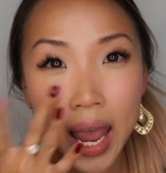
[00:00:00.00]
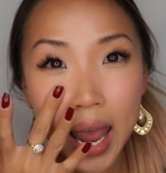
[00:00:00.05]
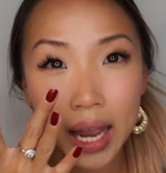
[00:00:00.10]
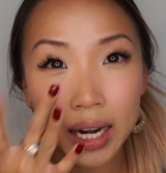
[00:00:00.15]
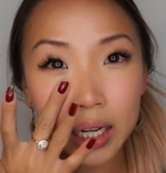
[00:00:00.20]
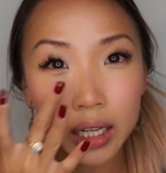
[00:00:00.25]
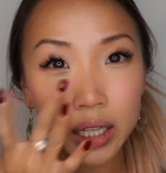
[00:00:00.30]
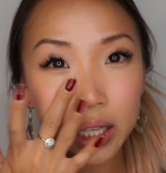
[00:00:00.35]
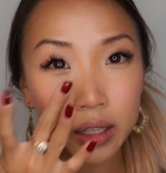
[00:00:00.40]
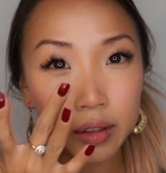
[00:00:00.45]

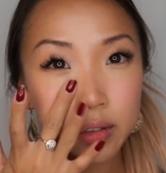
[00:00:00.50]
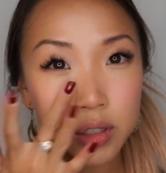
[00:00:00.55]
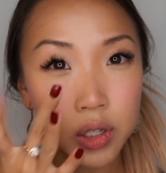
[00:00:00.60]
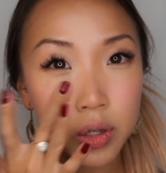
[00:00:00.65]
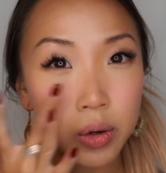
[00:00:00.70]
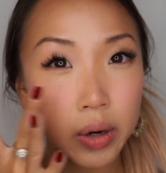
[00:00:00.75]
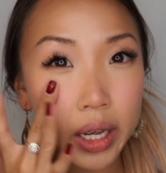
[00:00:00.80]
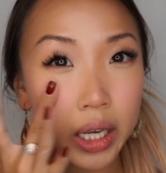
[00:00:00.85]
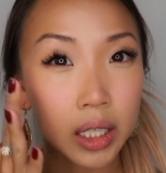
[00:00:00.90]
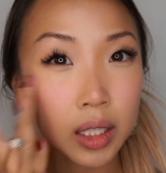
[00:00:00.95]
and it gives
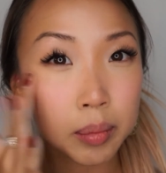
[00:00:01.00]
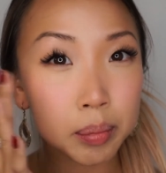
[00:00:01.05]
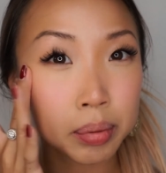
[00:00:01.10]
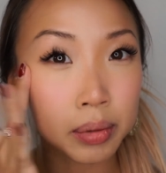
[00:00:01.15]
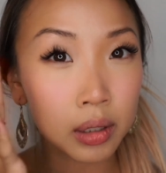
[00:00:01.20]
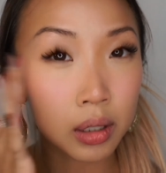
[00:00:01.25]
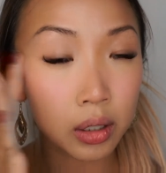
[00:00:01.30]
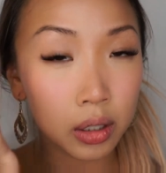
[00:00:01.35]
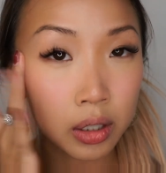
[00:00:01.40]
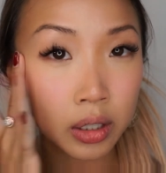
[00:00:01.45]
you a
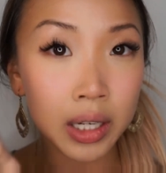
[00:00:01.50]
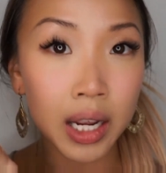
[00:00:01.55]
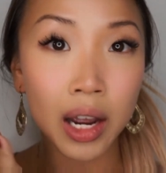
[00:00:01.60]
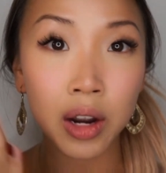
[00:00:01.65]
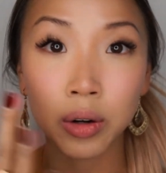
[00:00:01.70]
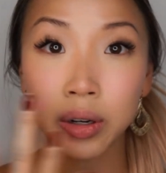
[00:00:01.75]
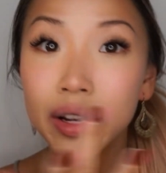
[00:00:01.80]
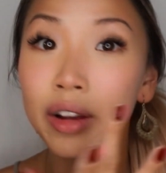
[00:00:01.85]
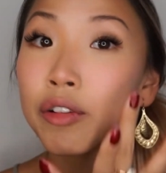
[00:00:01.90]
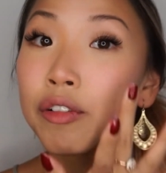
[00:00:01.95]
blurred
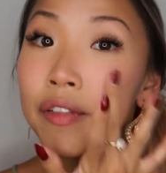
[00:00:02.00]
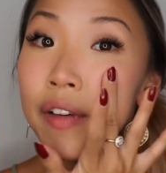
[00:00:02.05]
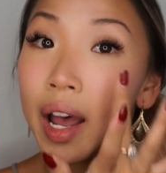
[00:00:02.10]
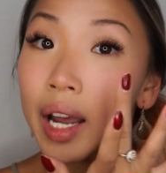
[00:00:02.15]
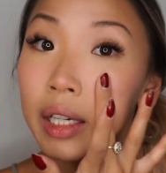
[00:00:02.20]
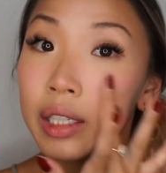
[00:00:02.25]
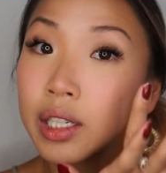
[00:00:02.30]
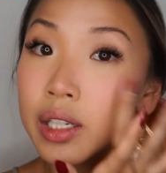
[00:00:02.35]
out effect.